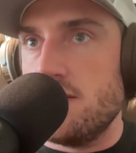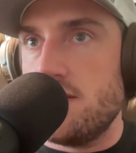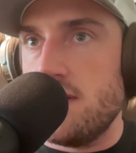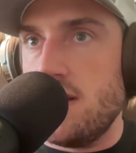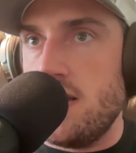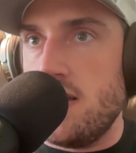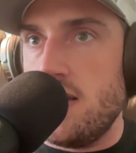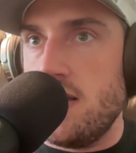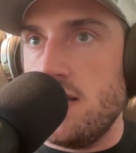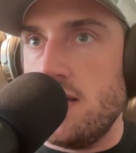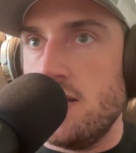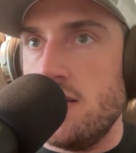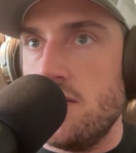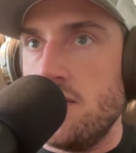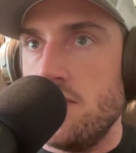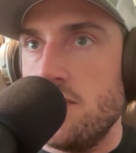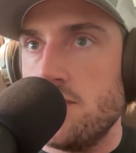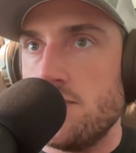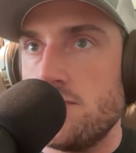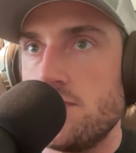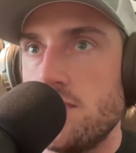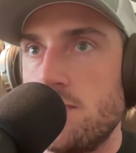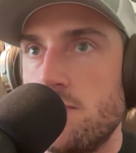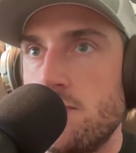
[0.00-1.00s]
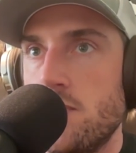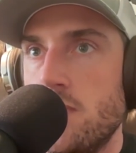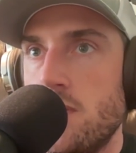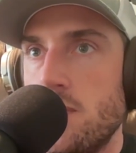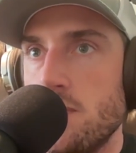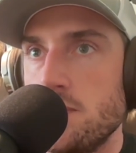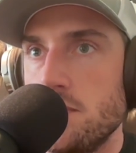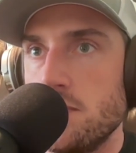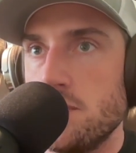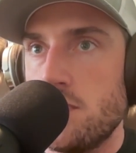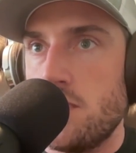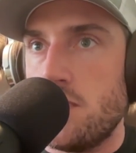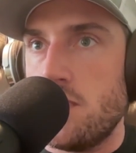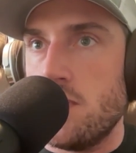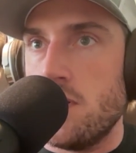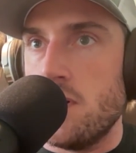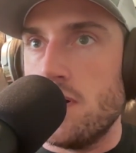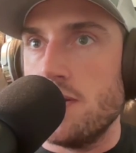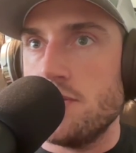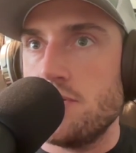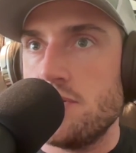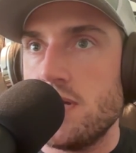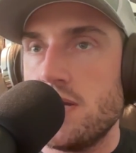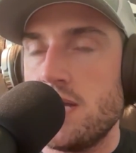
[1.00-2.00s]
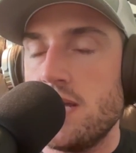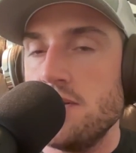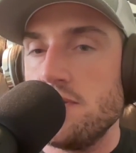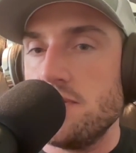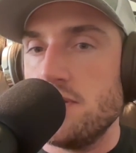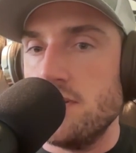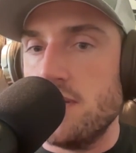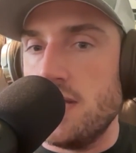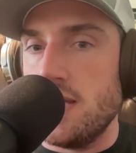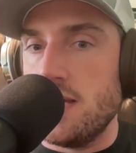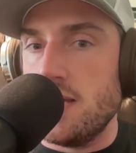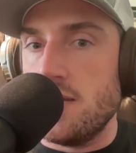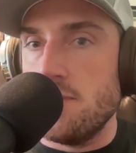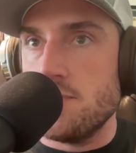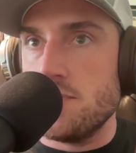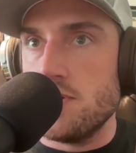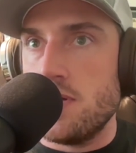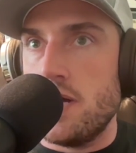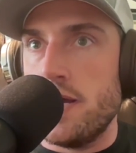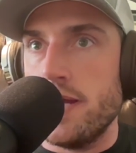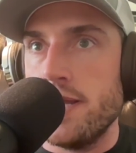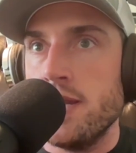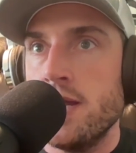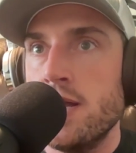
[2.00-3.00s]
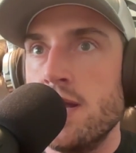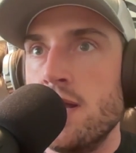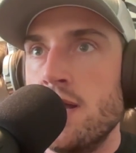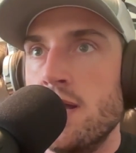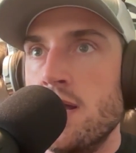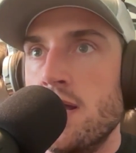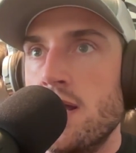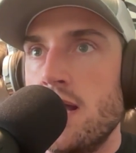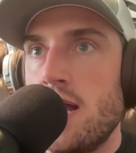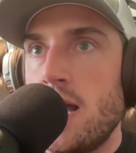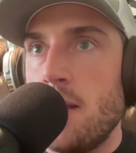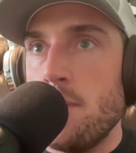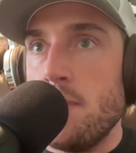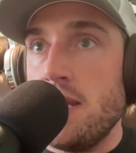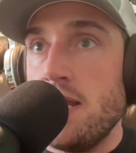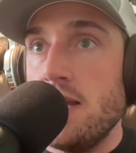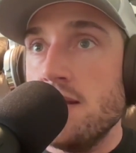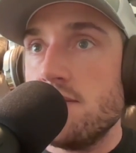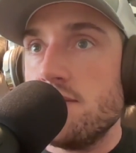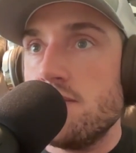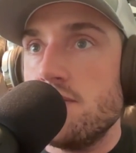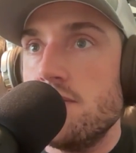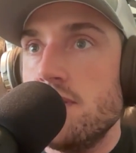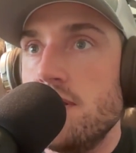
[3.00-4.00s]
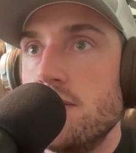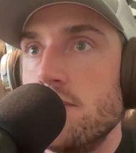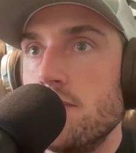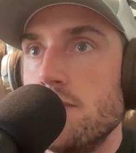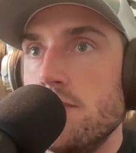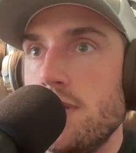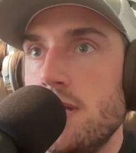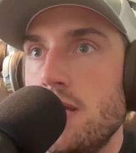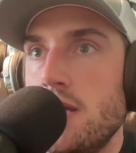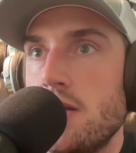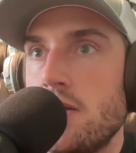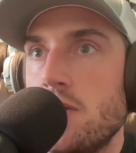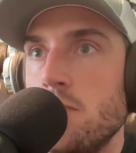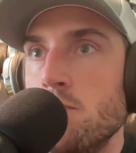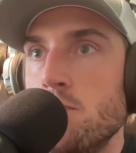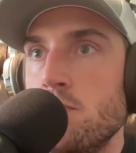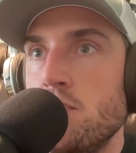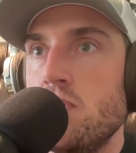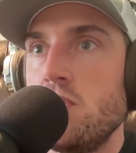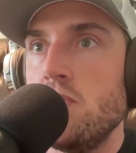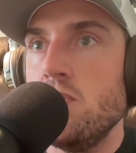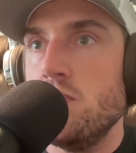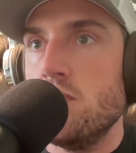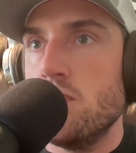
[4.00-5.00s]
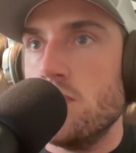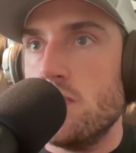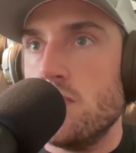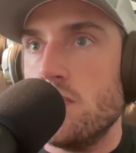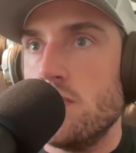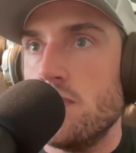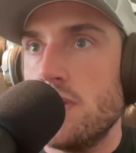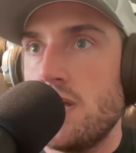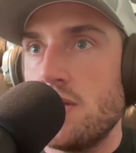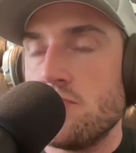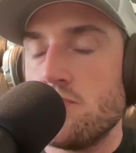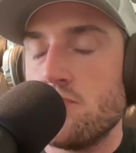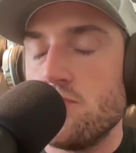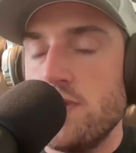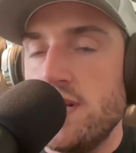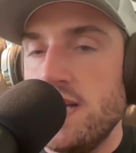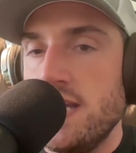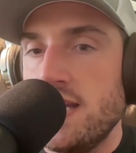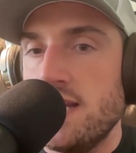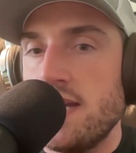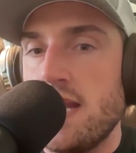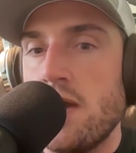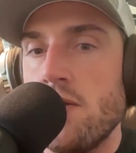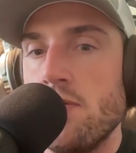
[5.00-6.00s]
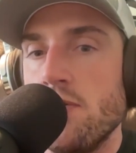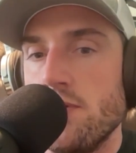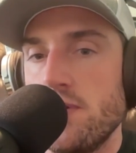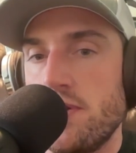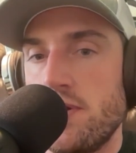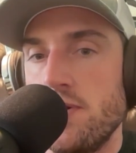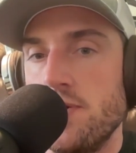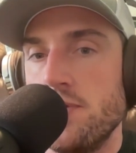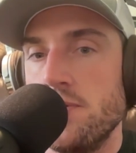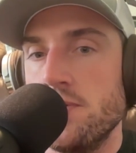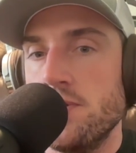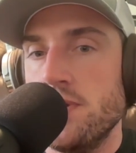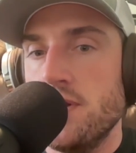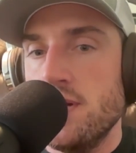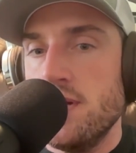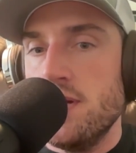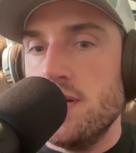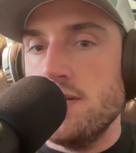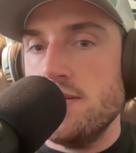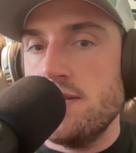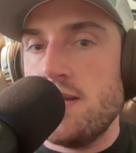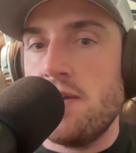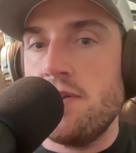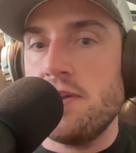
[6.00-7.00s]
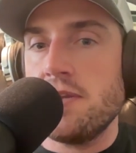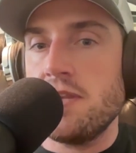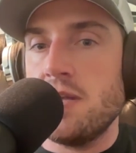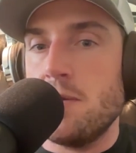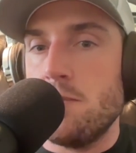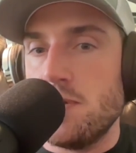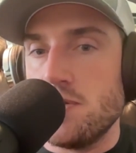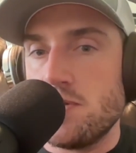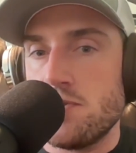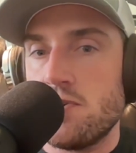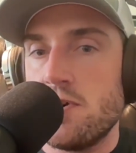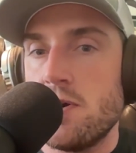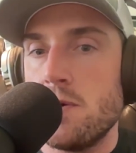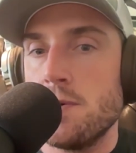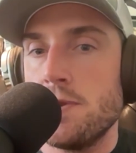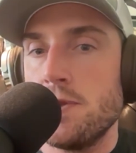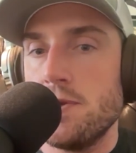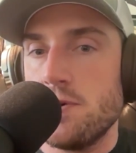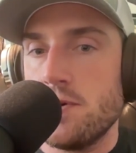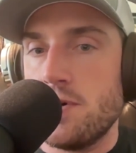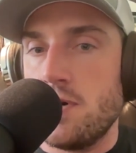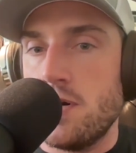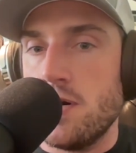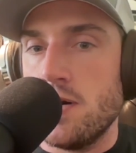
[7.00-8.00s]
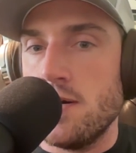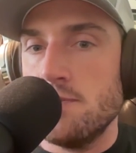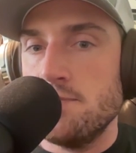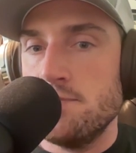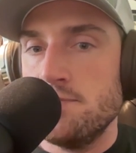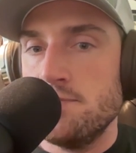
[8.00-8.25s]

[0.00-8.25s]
say there's something wrong with your car, a check engine light comes on. I mean, it's literally a computer that's reading an error code telling them what's wrong with your car.